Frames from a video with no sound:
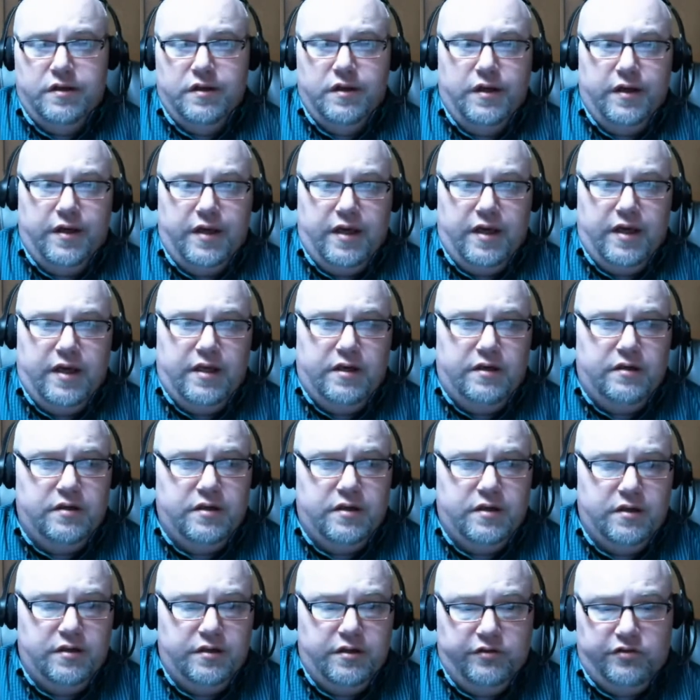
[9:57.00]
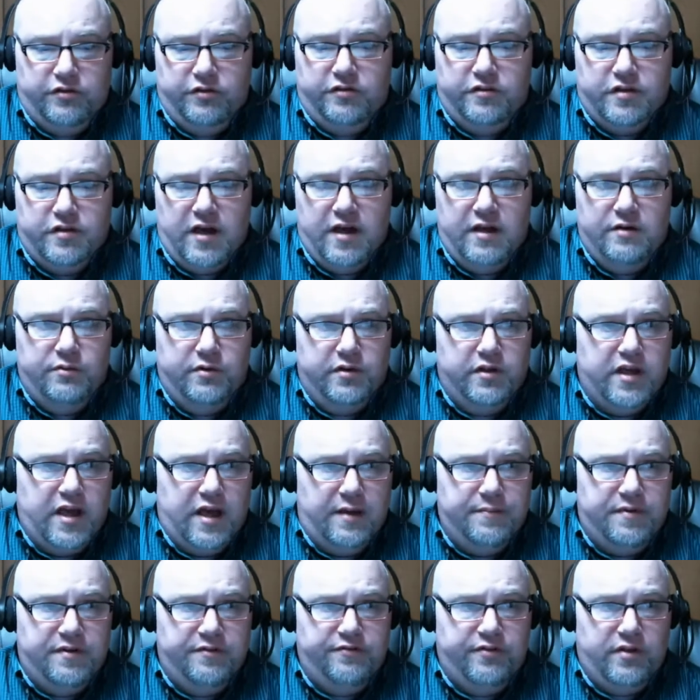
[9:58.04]
Again, this is Todd with
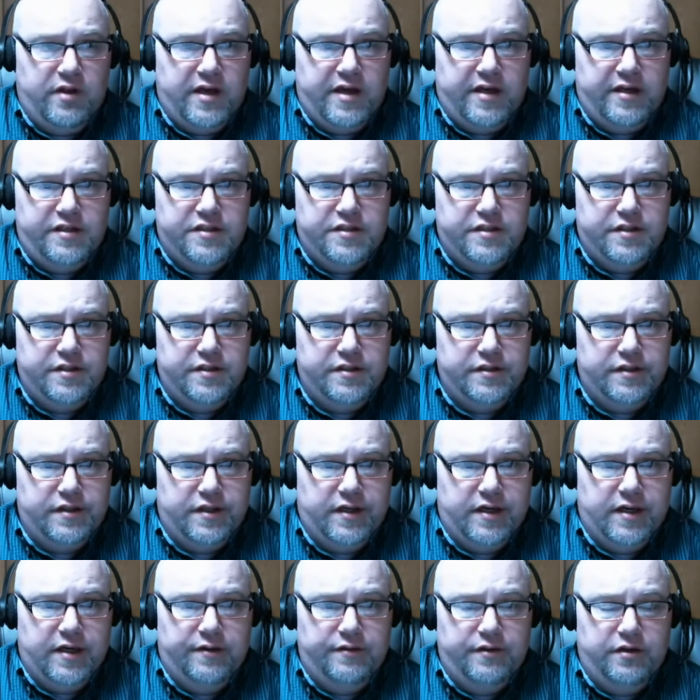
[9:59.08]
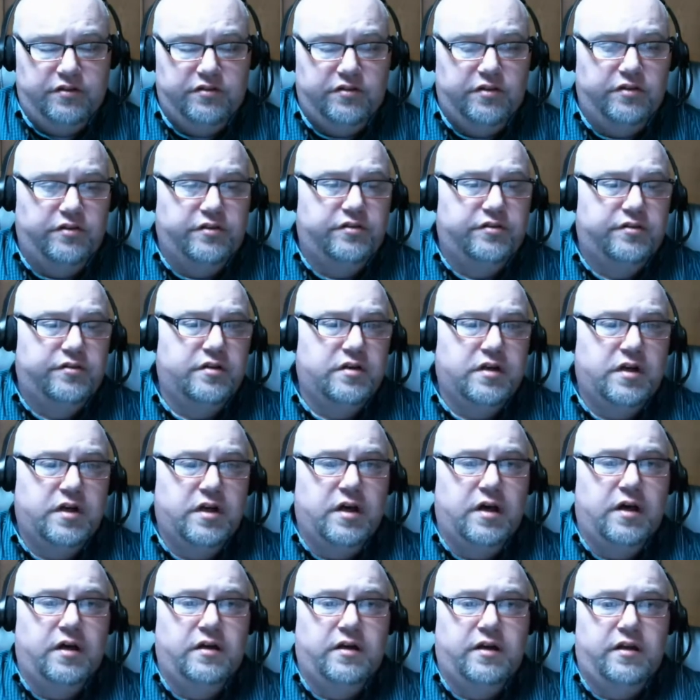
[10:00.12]
Copy Flight. This is
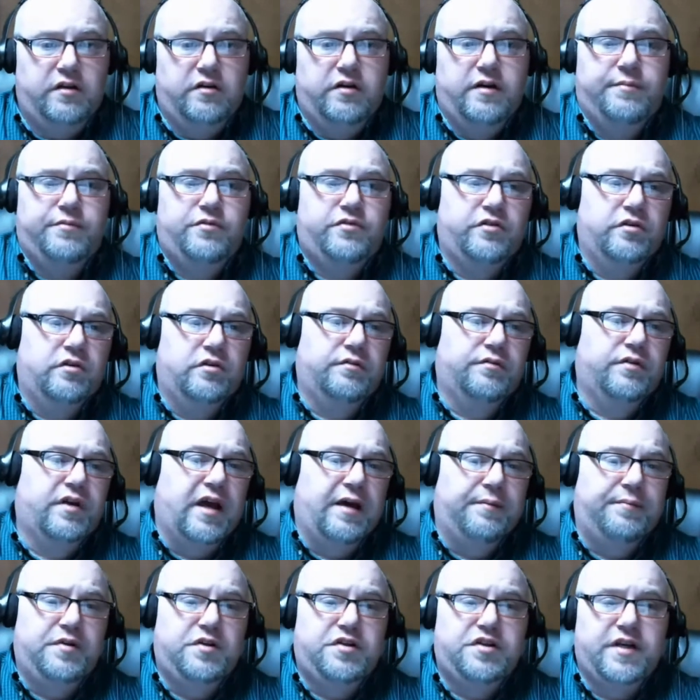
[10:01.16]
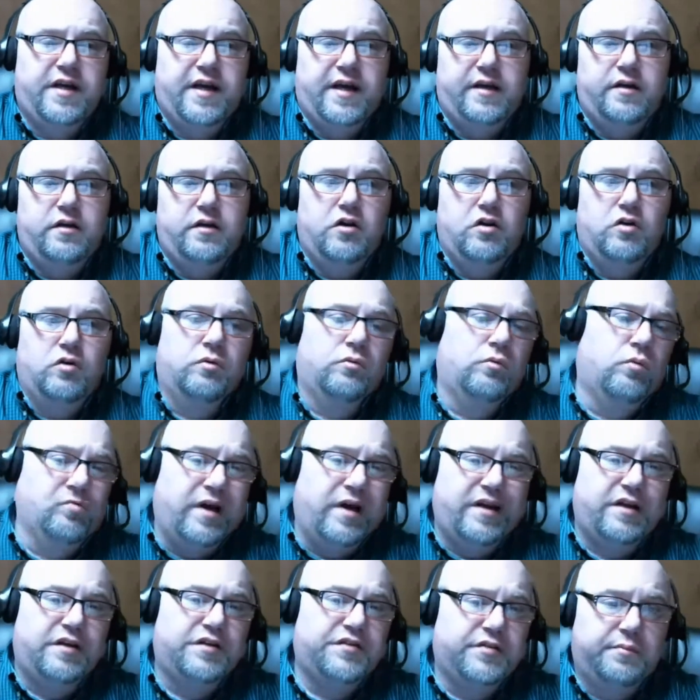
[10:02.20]
another episode of Copy Chat.
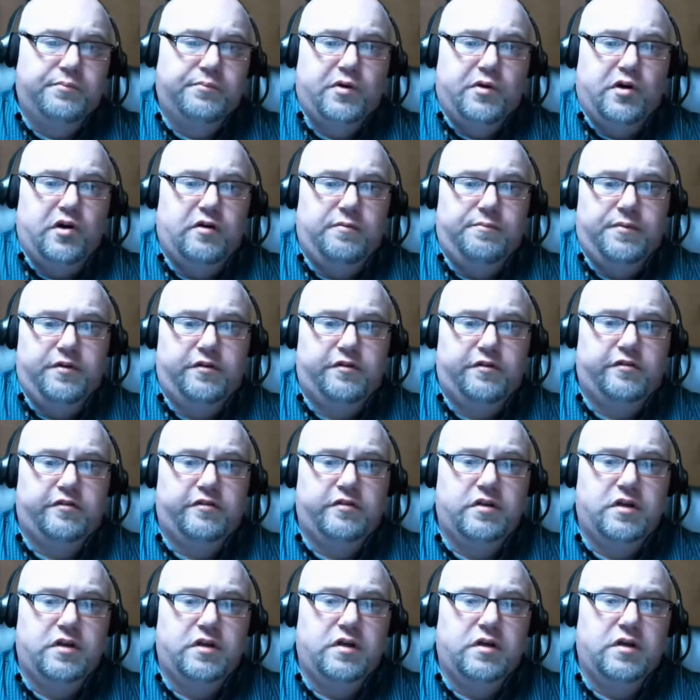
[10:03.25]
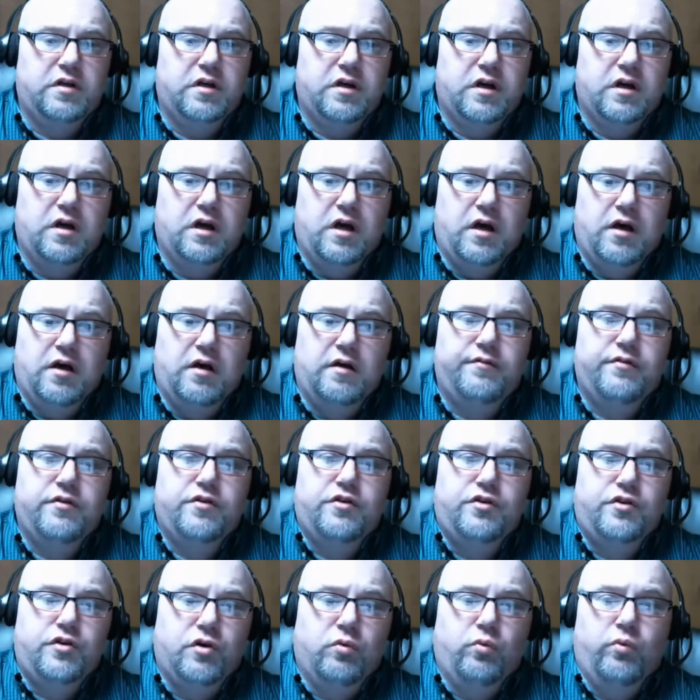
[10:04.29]
What is purpose of
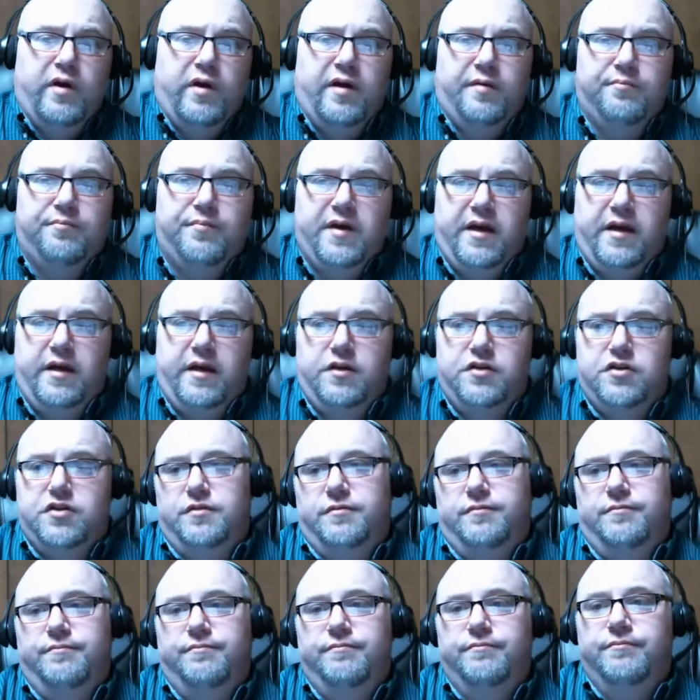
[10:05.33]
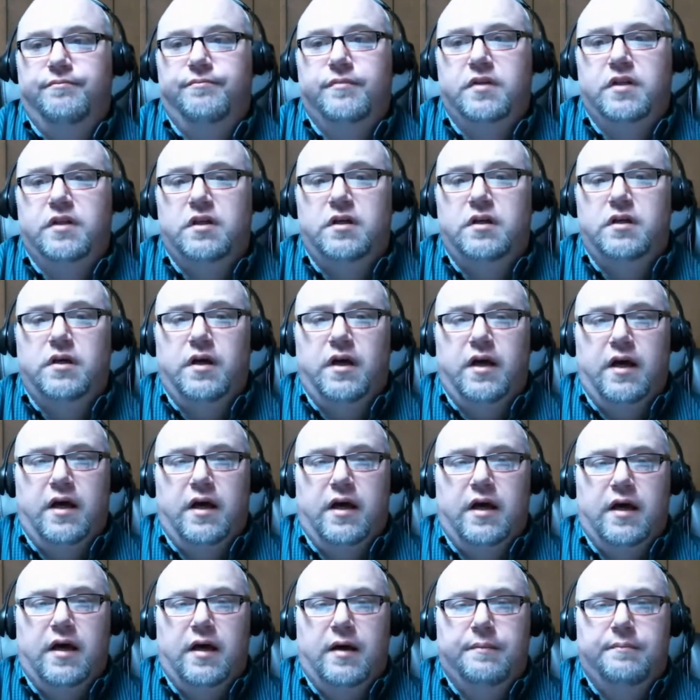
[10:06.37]
your web page?
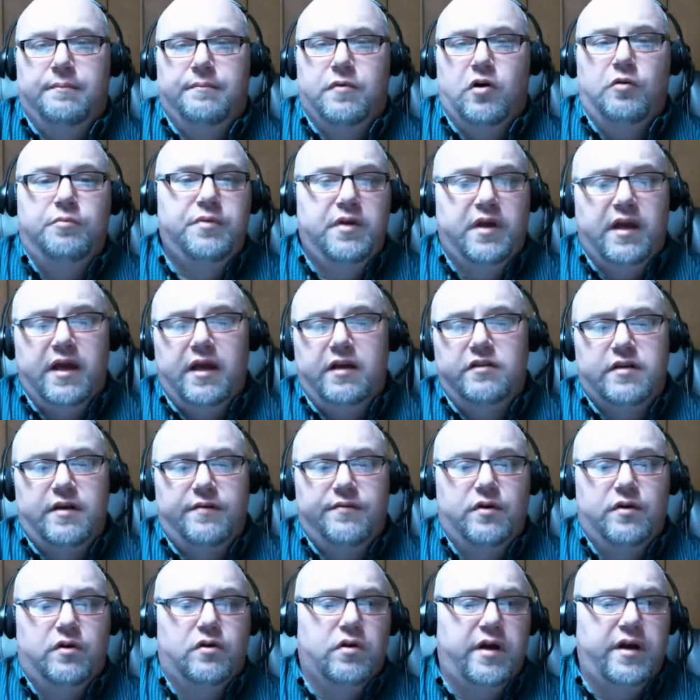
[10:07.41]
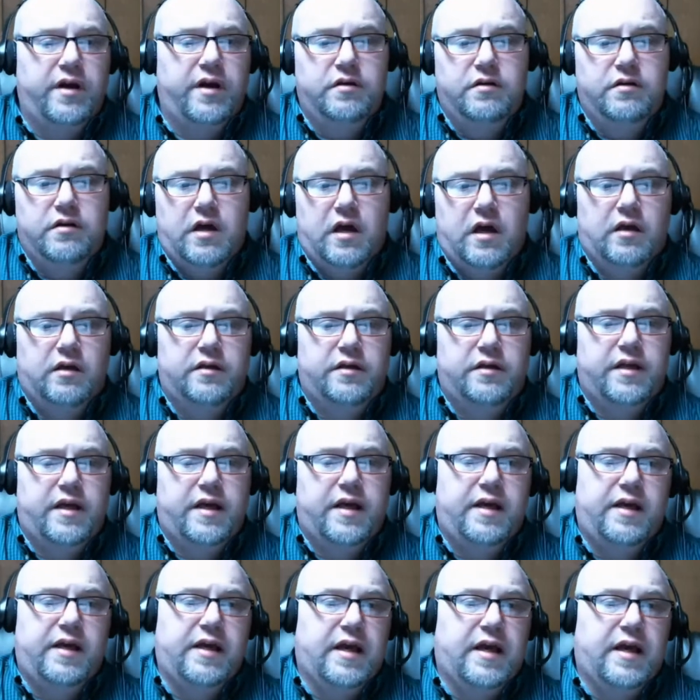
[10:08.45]
Hope you guys have a great
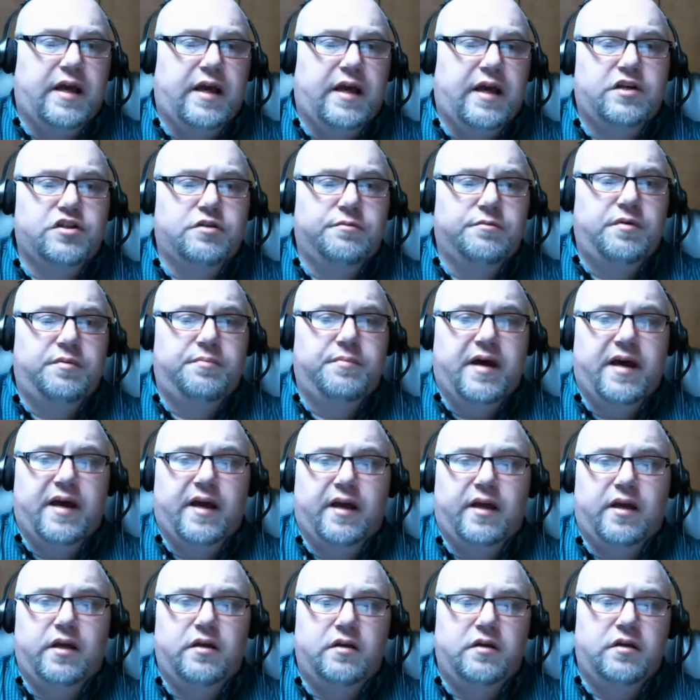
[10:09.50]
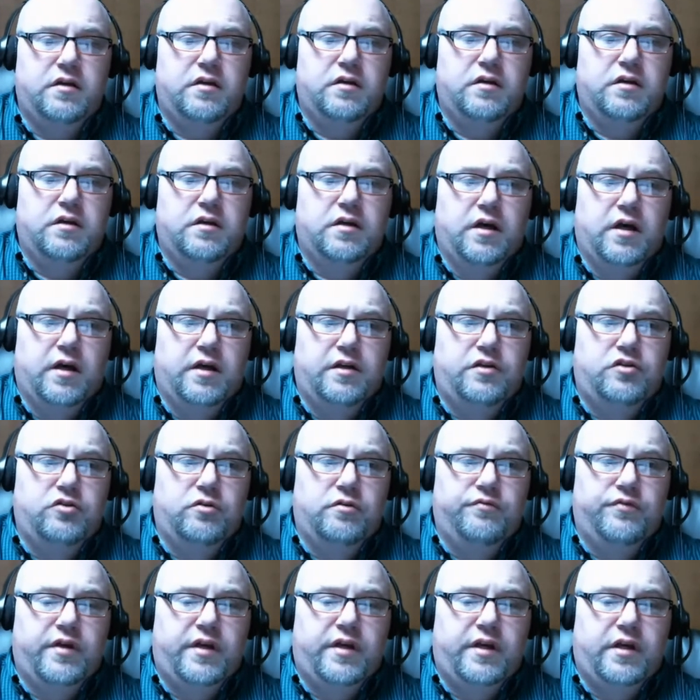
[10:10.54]
holiday. I should be back
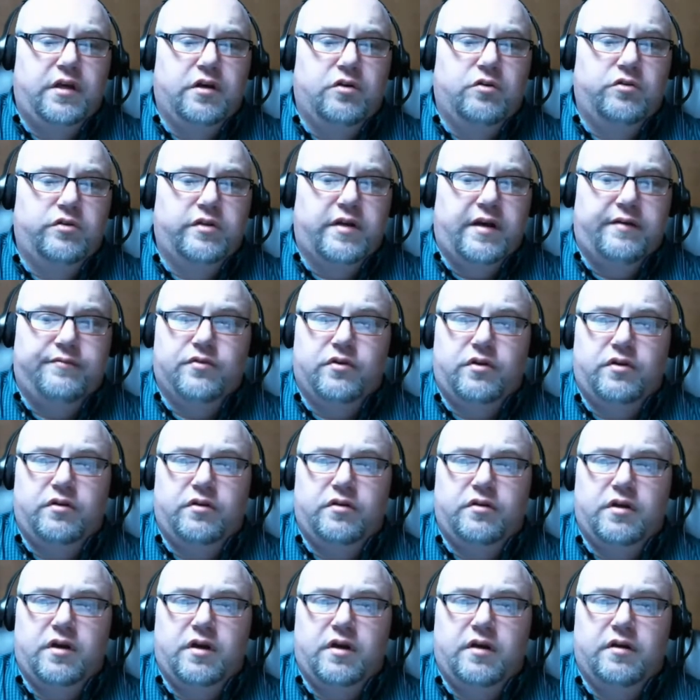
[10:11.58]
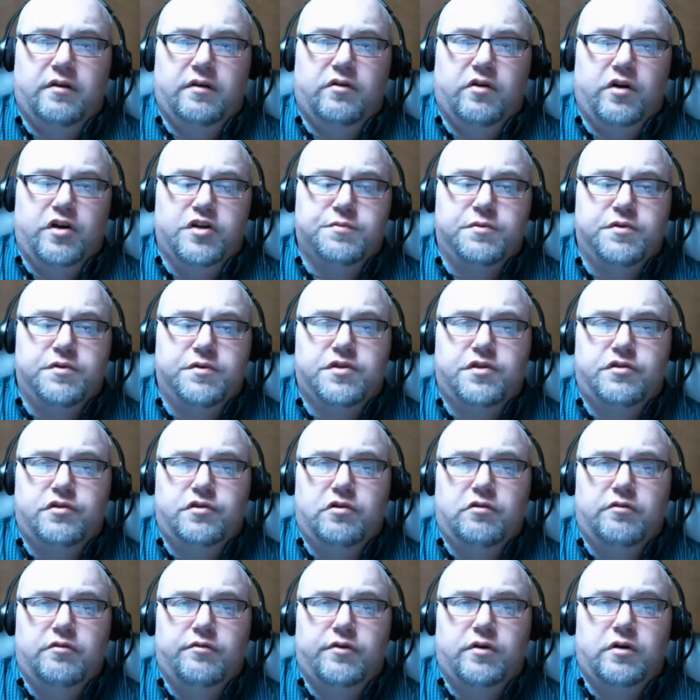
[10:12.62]
doing videos after Christmas is
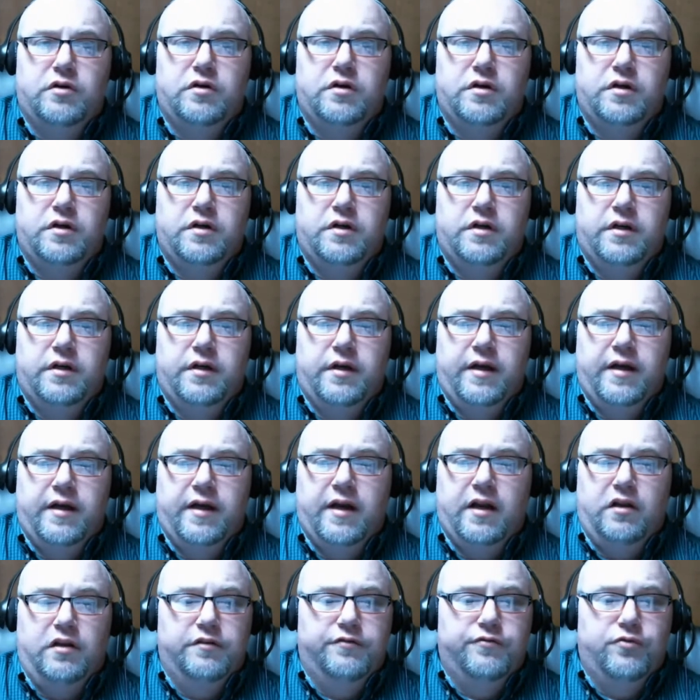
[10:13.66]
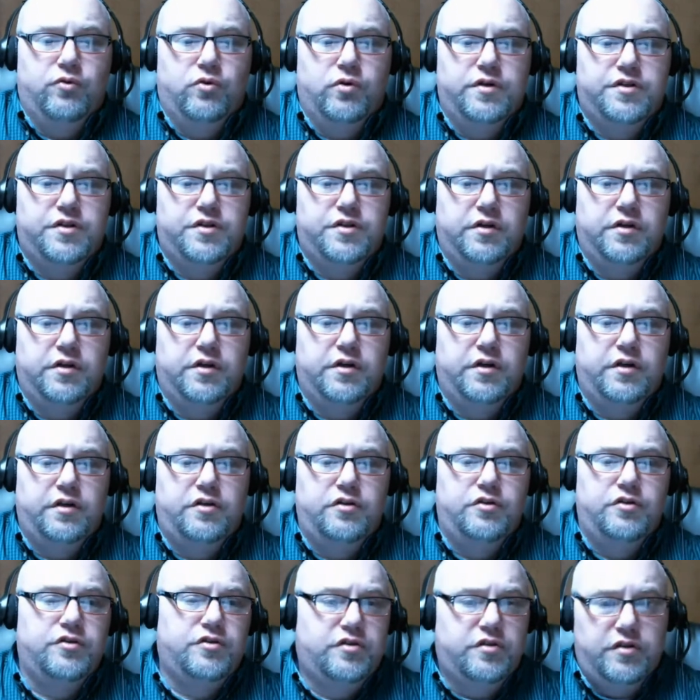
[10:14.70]
over, and I look forward to a good
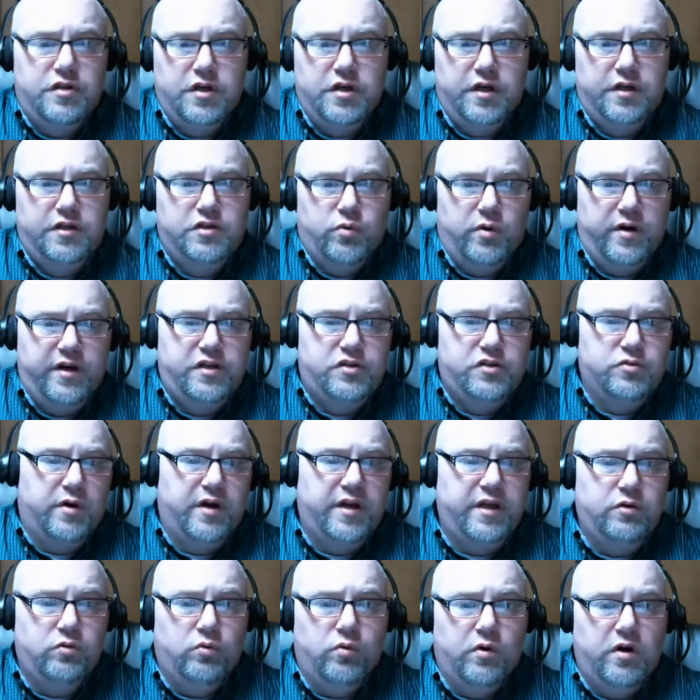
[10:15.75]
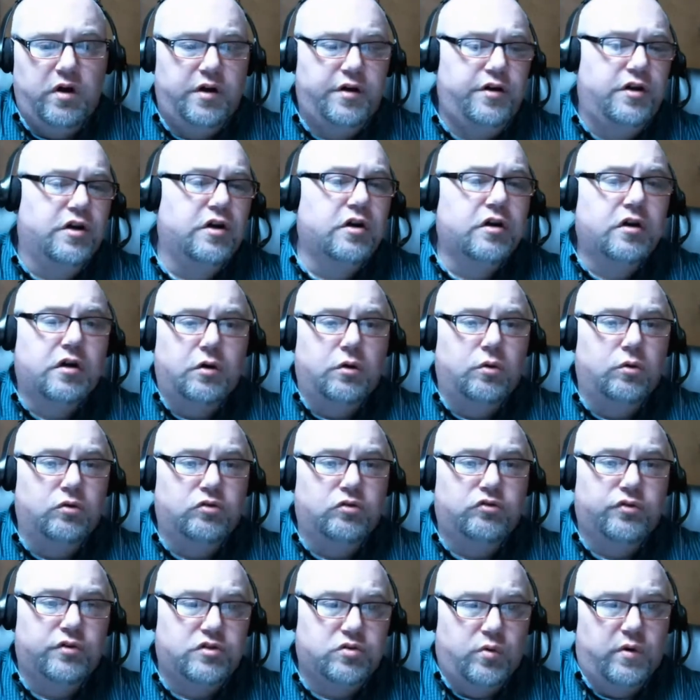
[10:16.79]
new 2020. What are your
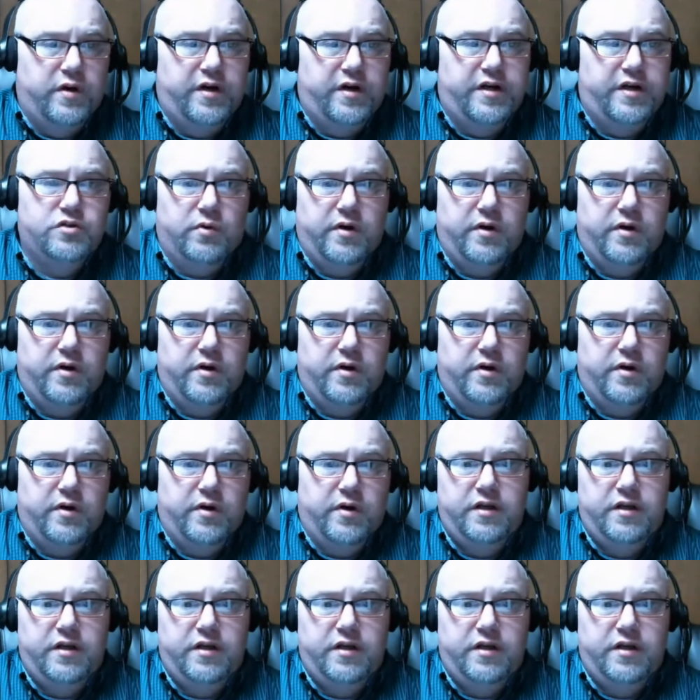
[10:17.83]
goals for 2020?